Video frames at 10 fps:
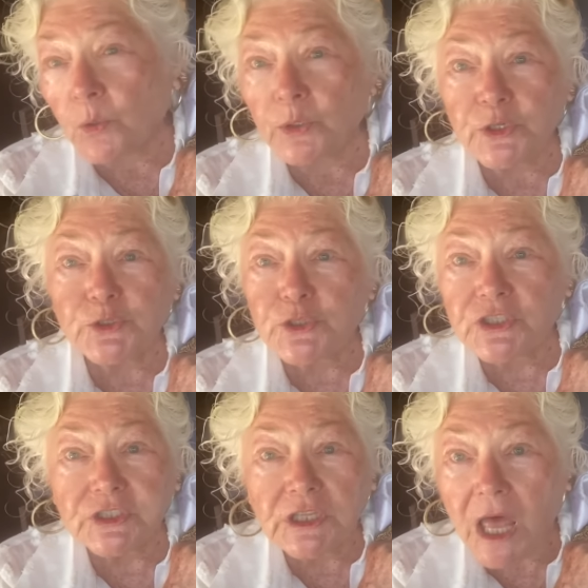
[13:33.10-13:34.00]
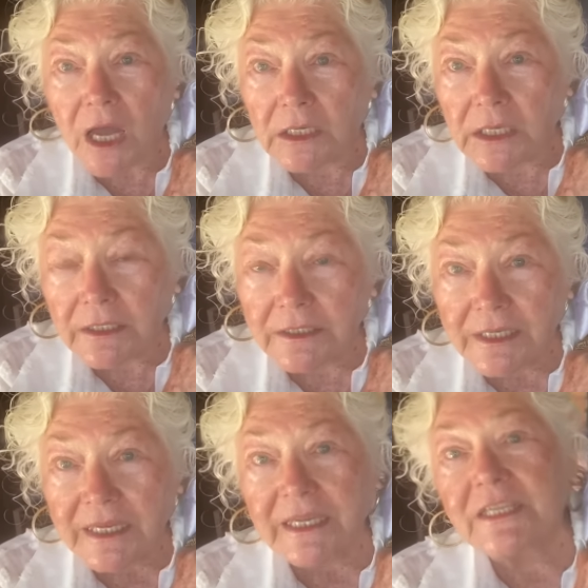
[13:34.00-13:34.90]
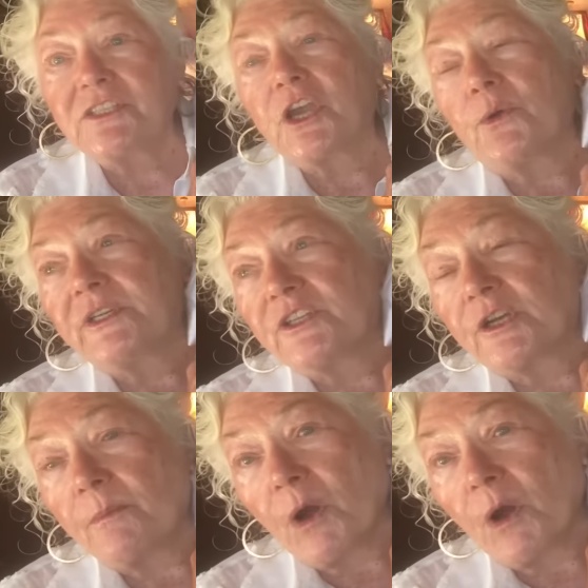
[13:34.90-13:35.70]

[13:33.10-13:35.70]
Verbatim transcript: or your slug is going to come